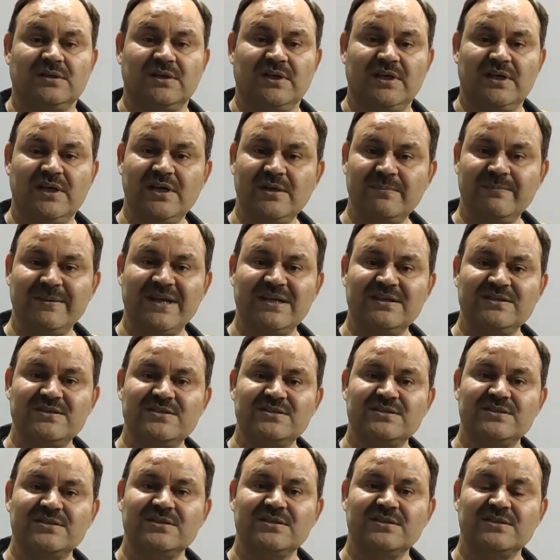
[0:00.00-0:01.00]
It
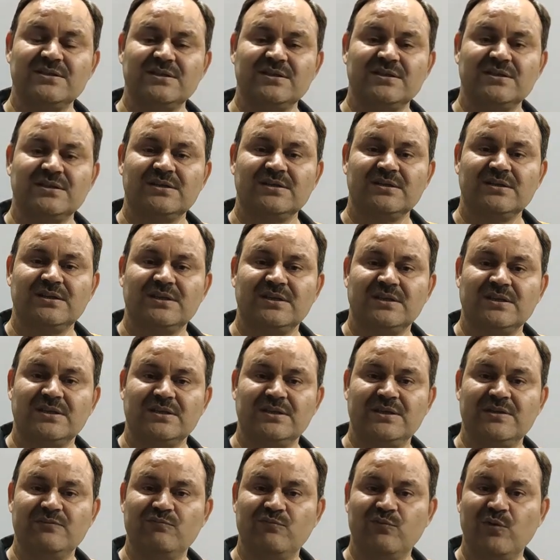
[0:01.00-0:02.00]
means
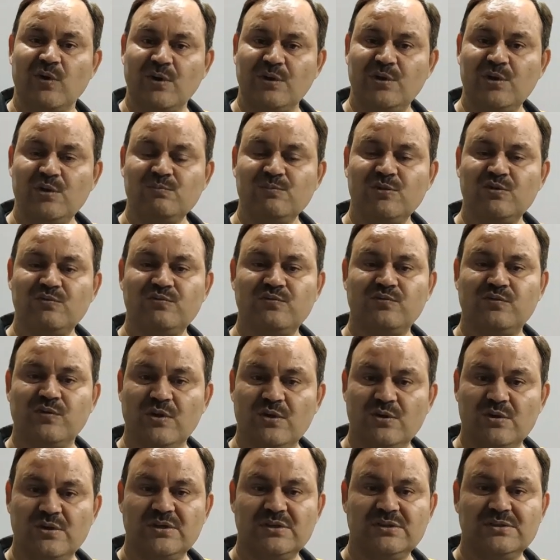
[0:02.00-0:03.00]
the volume of
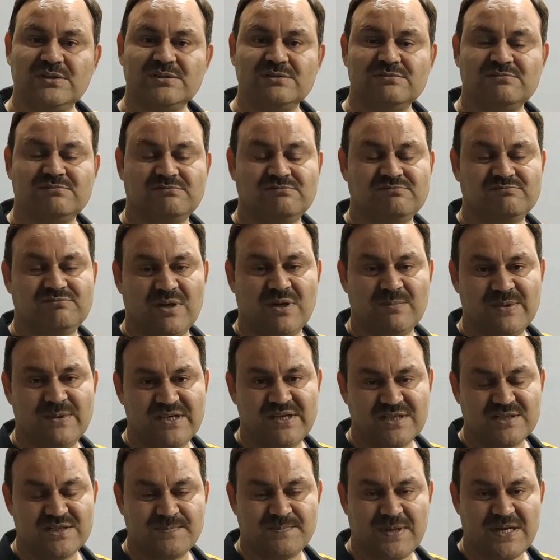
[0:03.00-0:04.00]
fluid will be
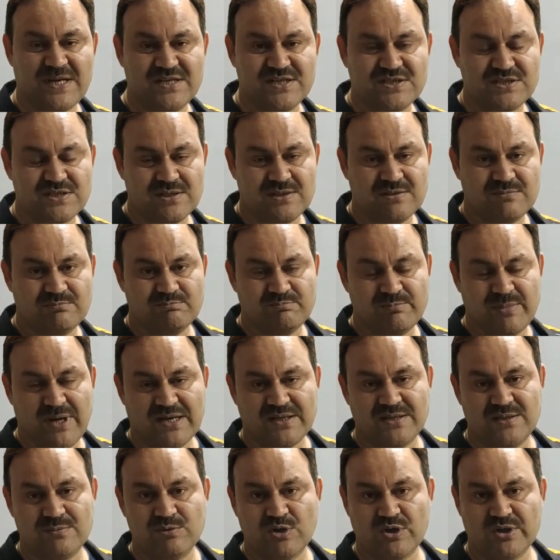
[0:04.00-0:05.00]
displaced
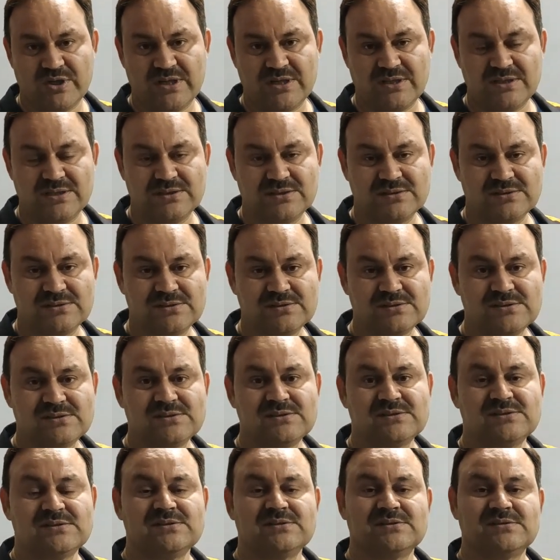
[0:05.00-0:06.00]
by the body.
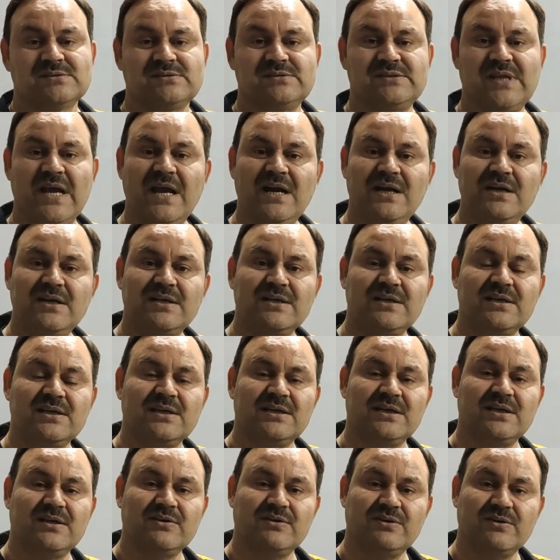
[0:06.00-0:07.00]
That
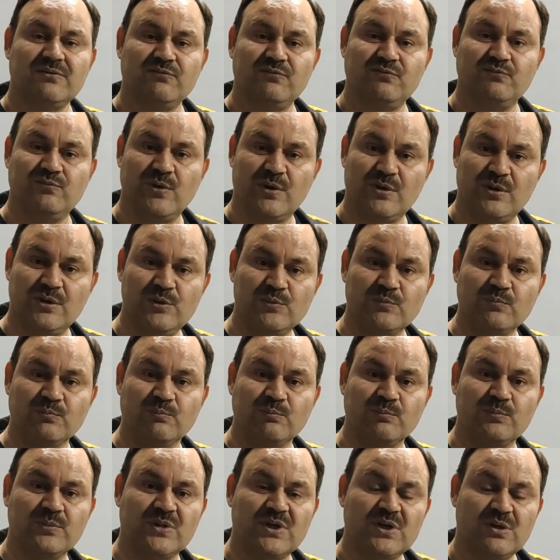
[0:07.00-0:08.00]

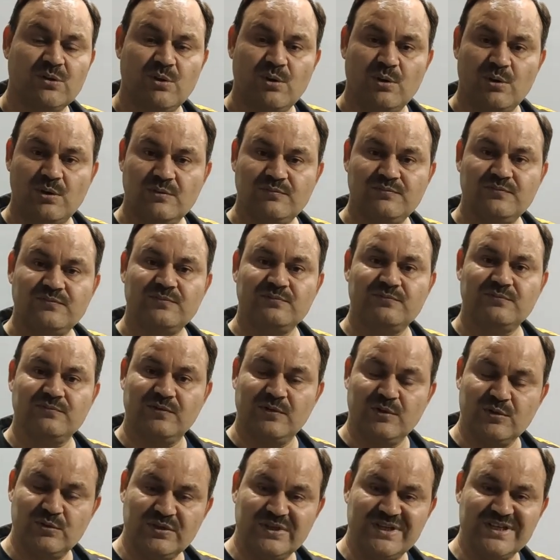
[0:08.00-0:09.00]
volume of
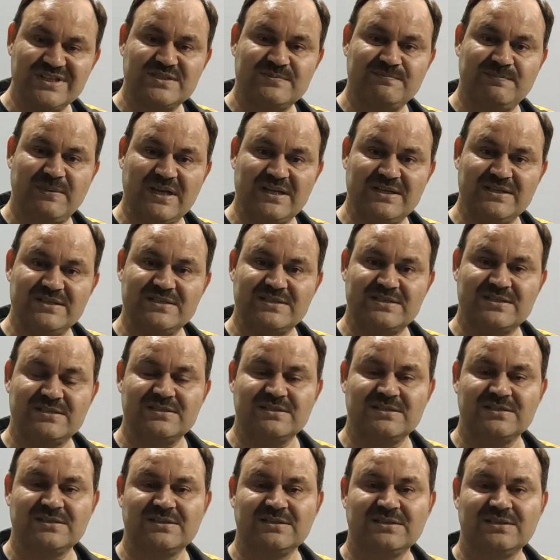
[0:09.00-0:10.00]
fluid displaced
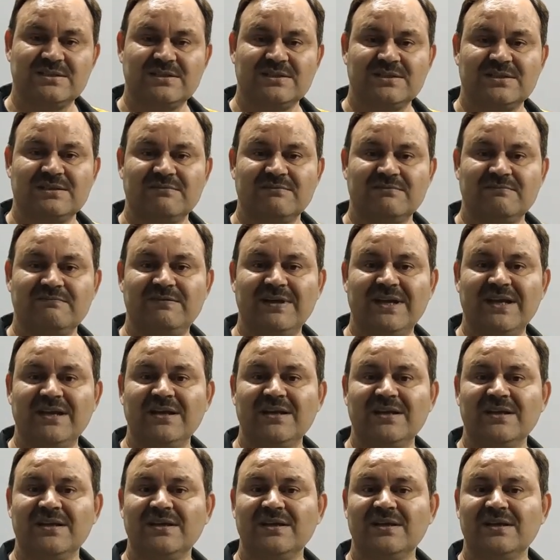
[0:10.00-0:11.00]

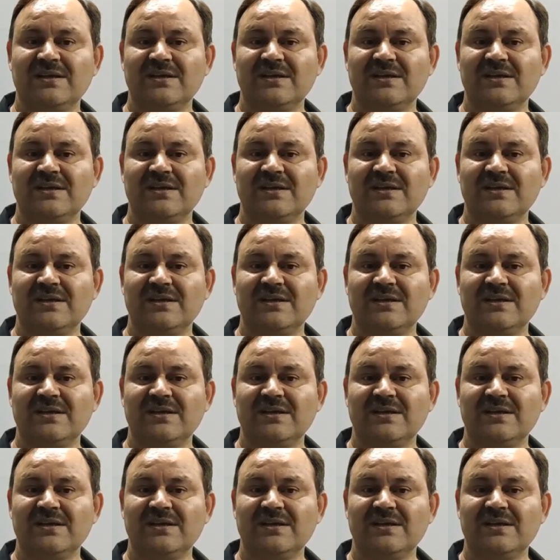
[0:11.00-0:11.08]
will